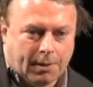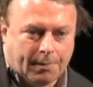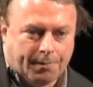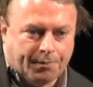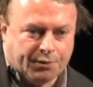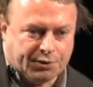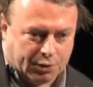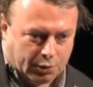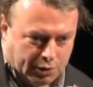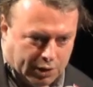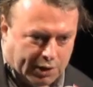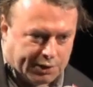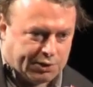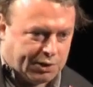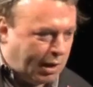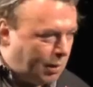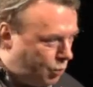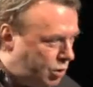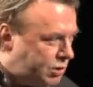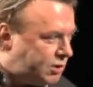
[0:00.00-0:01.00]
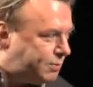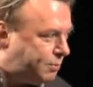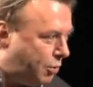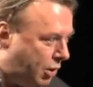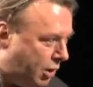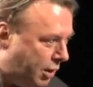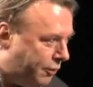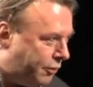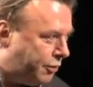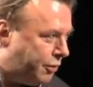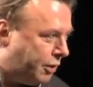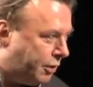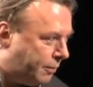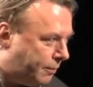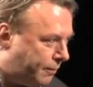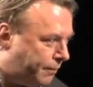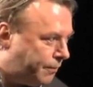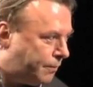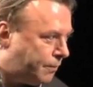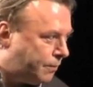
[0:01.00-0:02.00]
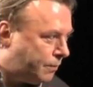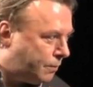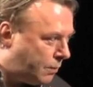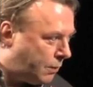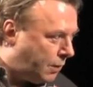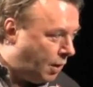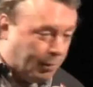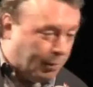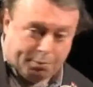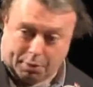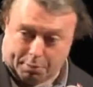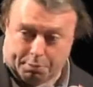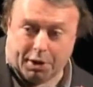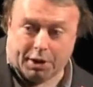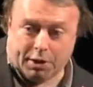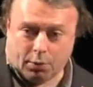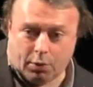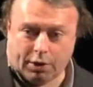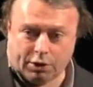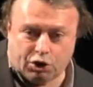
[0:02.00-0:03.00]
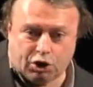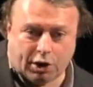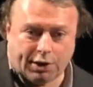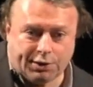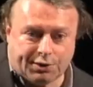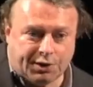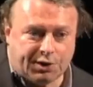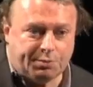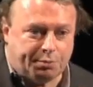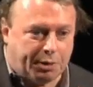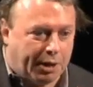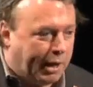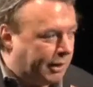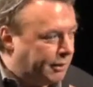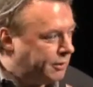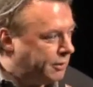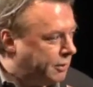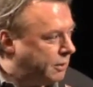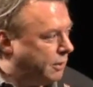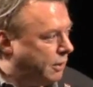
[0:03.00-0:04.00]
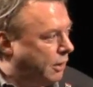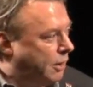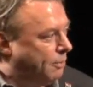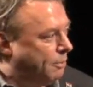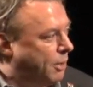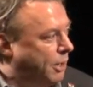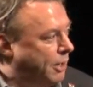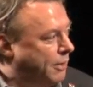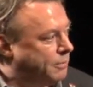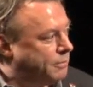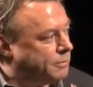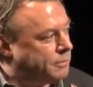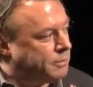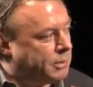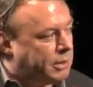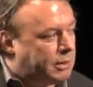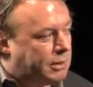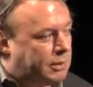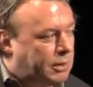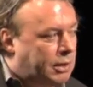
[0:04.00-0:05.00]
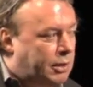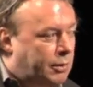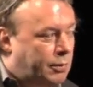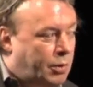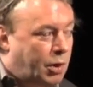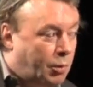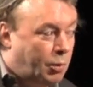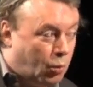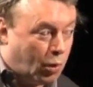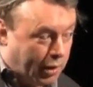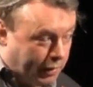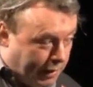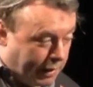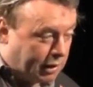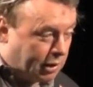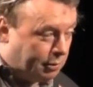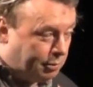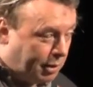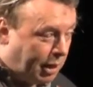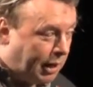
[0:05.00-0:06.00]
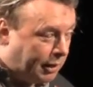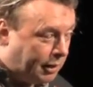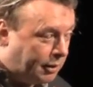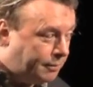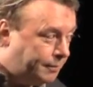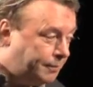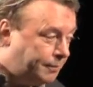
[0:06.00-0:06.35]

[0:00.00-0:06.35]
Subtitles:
So yes, that would spoil everything. But by the way, chess is banned in Iran, where they can ban it.